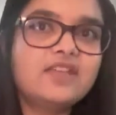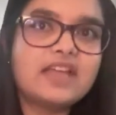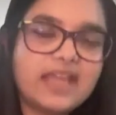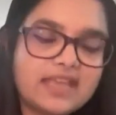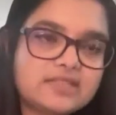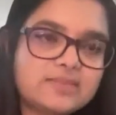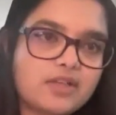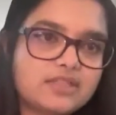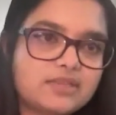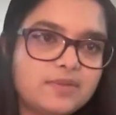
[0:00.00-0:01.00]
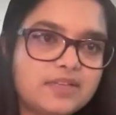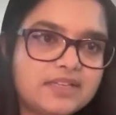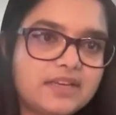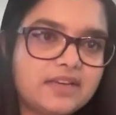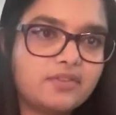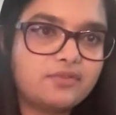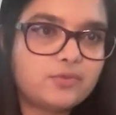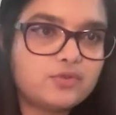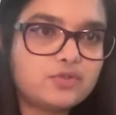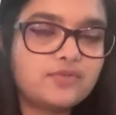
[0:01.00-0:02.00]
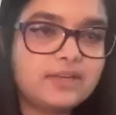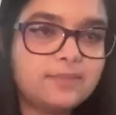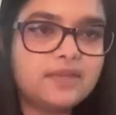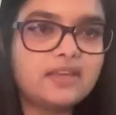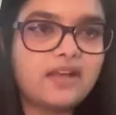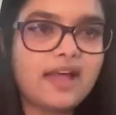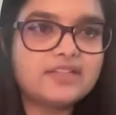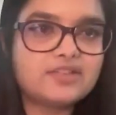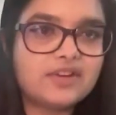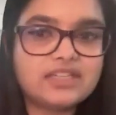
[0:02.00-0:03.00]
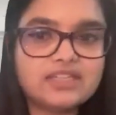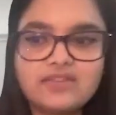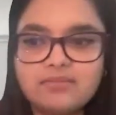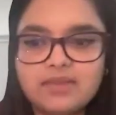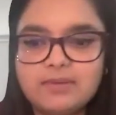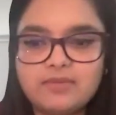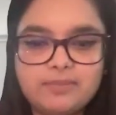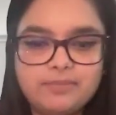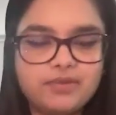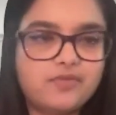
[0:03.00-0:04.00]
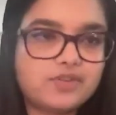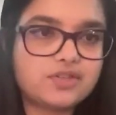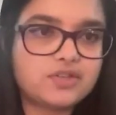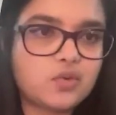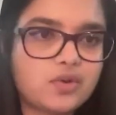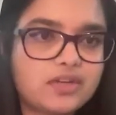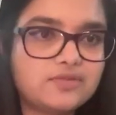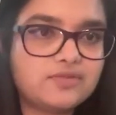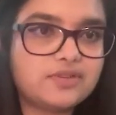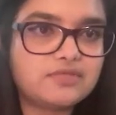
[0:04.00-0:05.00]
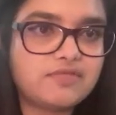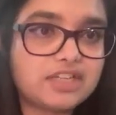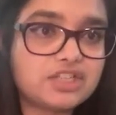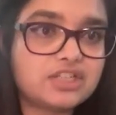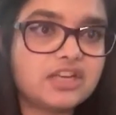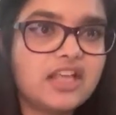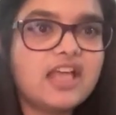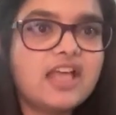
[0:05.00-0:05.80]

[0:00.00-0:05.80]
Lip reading: there is possibility that in the future we'll be iterative and maybe we'll pivot in a totally different direction.